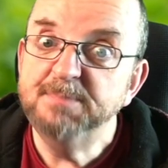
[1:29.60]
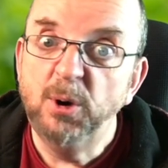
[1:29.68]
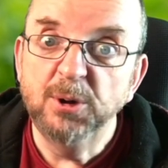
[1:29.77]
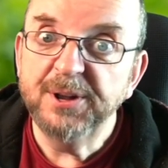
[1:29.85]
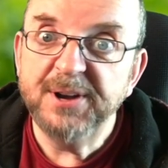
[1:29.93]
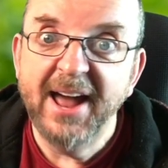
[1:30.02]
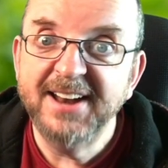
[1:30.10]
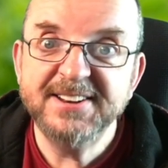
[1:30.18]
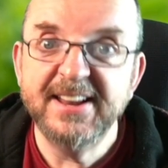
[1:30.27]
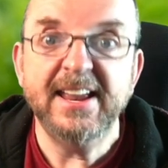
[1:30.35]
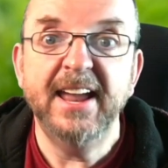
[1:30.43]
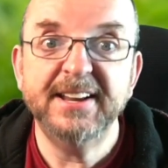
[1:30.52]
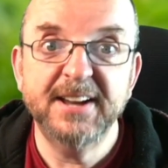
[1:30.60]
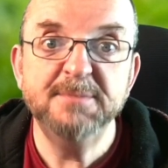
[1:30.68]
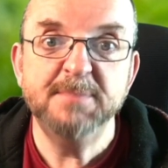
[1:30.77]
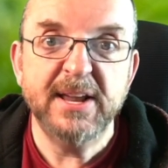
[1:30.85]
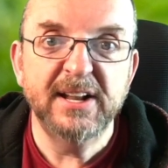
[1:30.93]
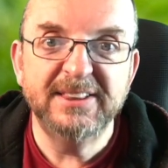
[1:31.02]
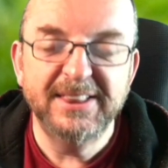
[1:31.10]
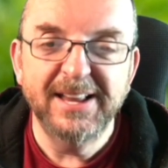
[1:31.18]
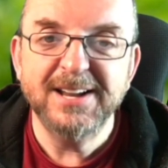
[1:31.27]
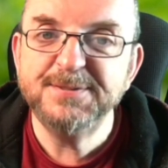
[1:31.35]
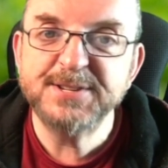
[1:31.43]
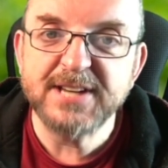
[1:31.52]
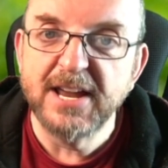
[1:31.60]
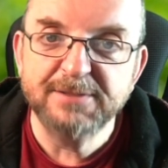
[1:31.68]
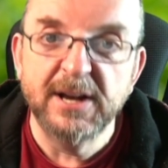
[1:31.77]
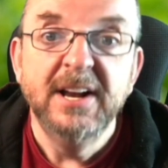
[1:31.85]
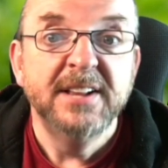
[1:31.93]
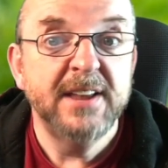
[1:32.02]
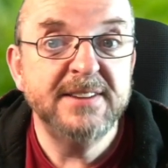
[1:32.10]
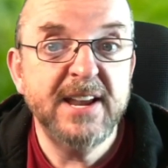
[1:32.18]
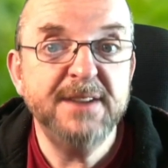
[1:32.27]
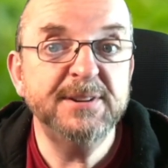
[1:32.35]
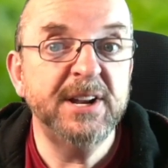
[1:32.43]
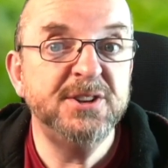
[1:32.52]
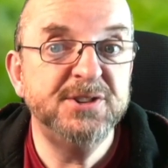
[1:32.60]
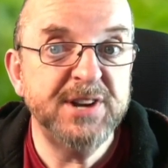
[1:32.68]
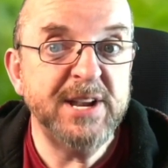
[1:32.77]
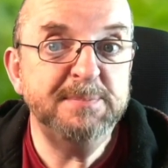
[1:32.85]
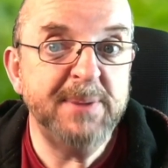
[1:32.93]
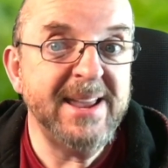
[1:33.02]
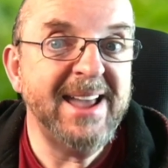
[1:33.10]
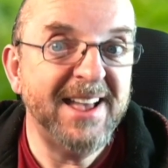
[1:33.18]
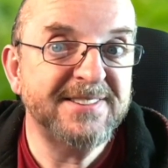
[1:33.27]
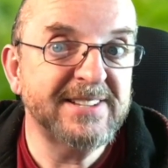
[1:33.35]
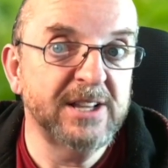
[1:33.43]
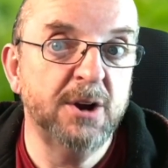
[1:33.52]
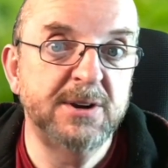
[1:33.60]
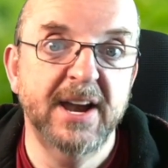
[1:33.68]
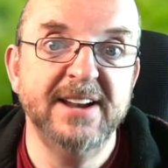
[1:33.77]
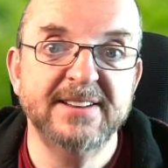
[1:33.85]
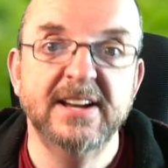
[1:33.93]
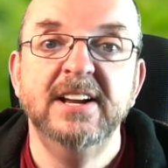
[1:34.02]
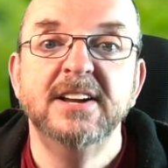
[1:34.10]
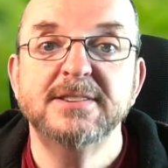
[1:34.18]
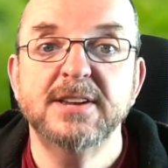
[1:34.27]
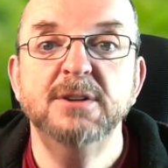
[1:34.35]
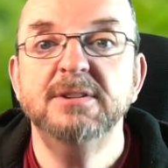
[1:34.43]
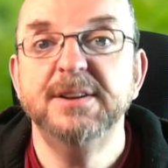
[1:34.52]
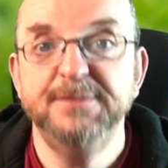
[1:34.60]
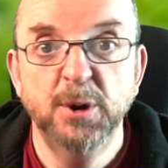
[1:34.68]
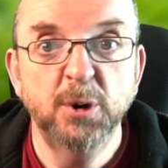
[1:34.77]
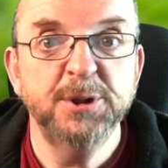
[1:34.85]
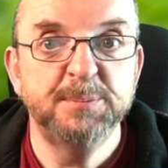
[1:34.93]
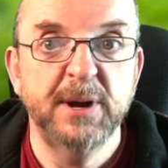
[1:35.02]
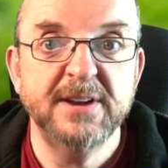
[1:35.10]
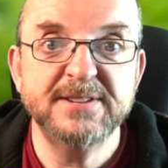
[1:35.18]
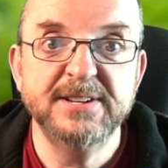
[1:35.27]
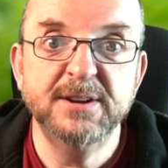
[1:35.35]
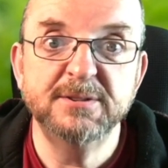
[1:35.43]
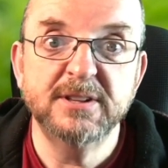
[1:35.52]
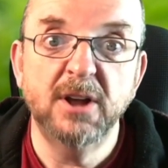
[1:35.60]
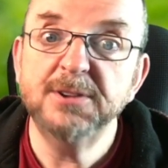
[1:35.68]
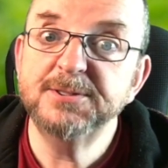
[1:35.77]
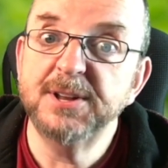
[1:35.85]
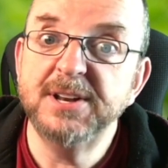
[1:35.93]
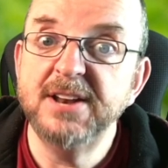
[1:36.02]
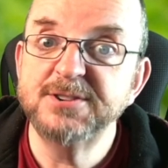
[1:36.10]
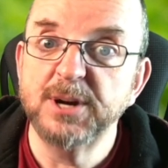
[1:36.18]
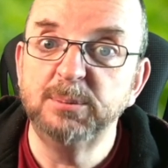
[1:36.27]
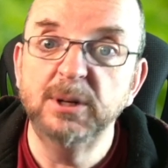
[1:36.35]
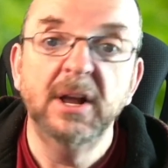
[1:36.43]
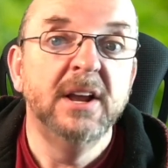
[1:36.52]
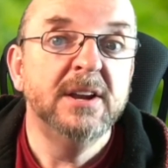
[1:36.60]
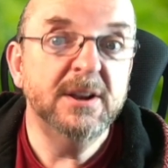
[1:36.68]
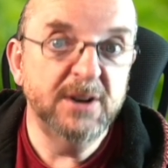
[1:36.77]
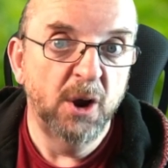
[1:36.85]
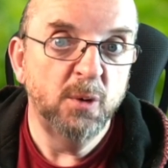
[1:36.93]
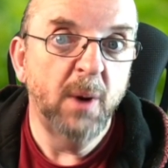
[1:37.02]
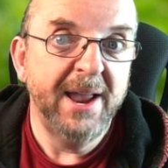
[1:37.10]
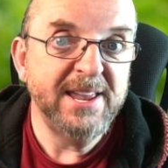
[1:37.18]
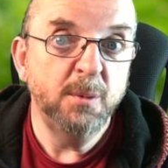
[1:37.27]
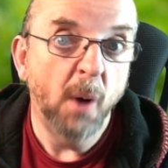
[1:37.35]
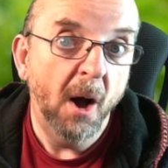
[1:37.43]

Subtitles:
more than handy. It can be a lifesaver. There's even a GPS locator. So if you're the person who's lost and in trouble, you know where you